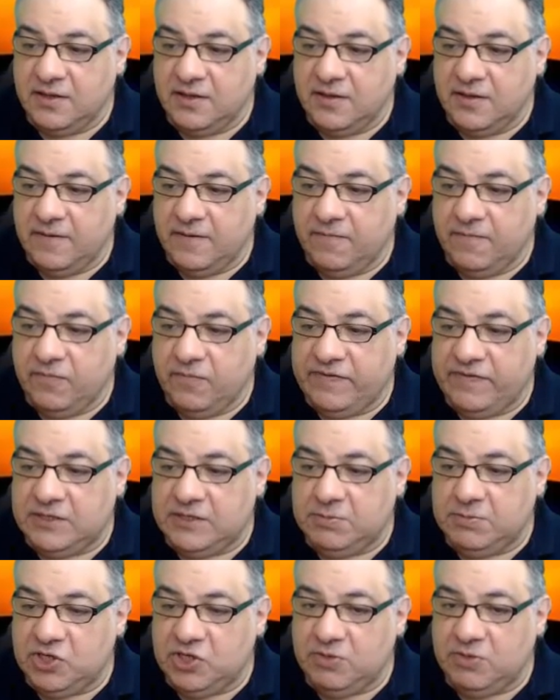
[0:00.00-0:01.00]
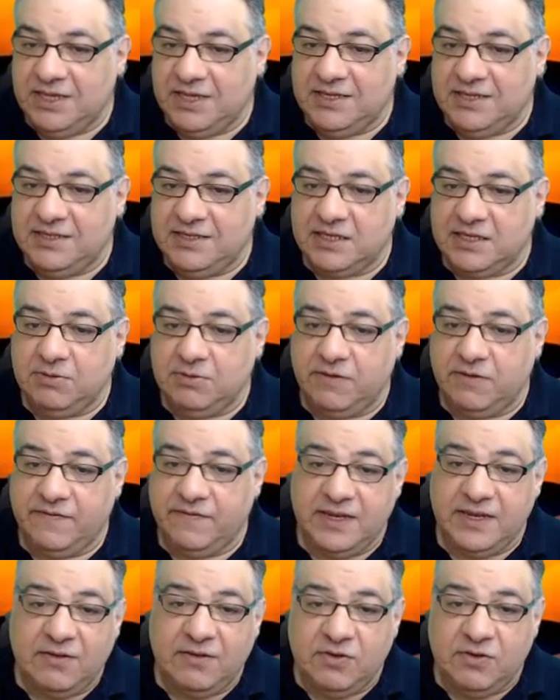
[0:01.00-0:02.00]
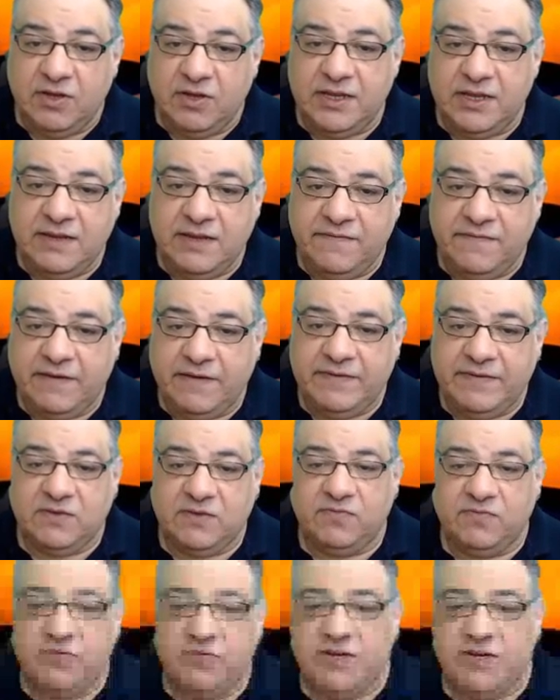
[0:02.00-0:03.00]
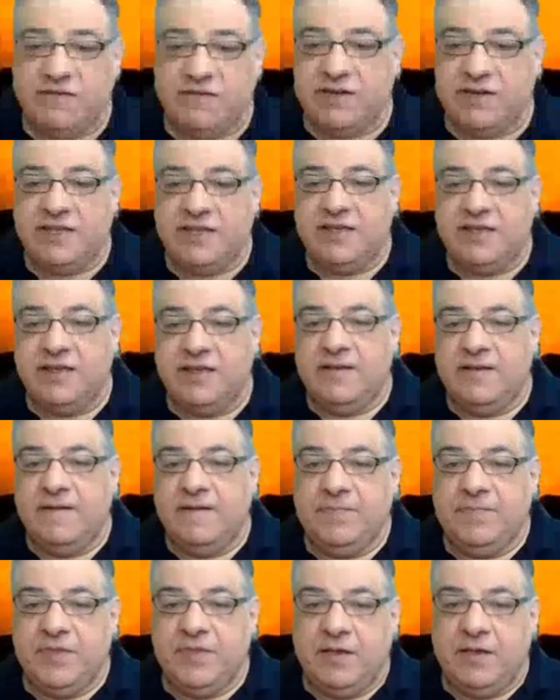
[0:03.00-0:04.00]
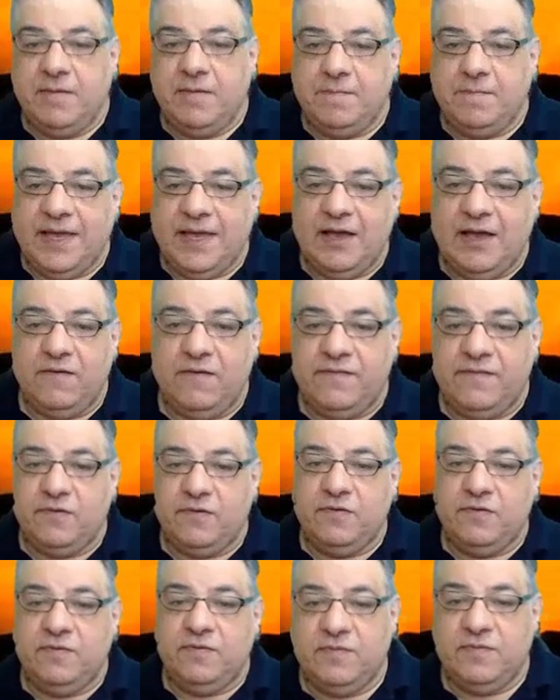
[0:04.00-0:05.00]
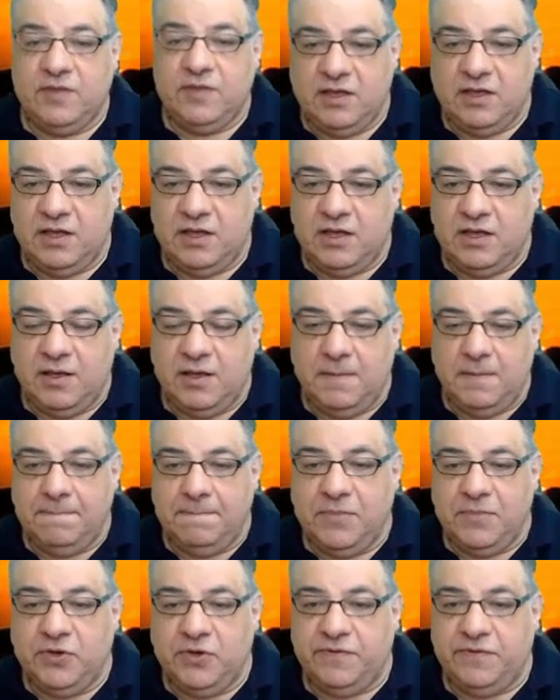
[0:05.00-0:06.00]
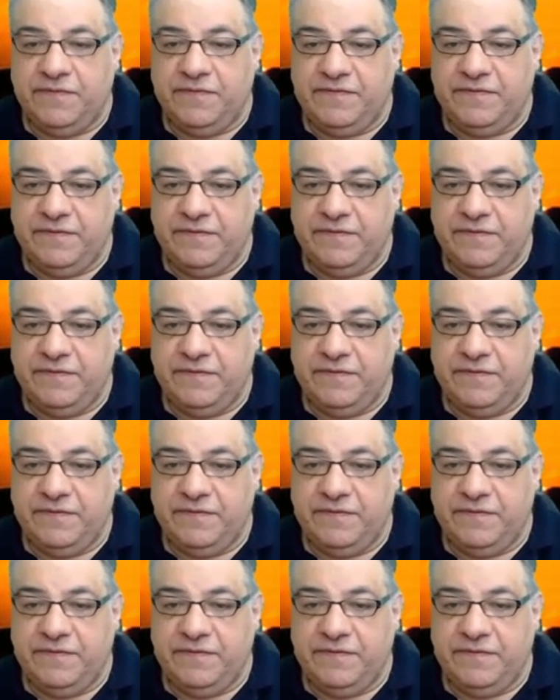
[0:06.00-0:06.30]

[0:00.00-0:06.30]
with this bishop e six move. And now knight d five is a really, really powerful move.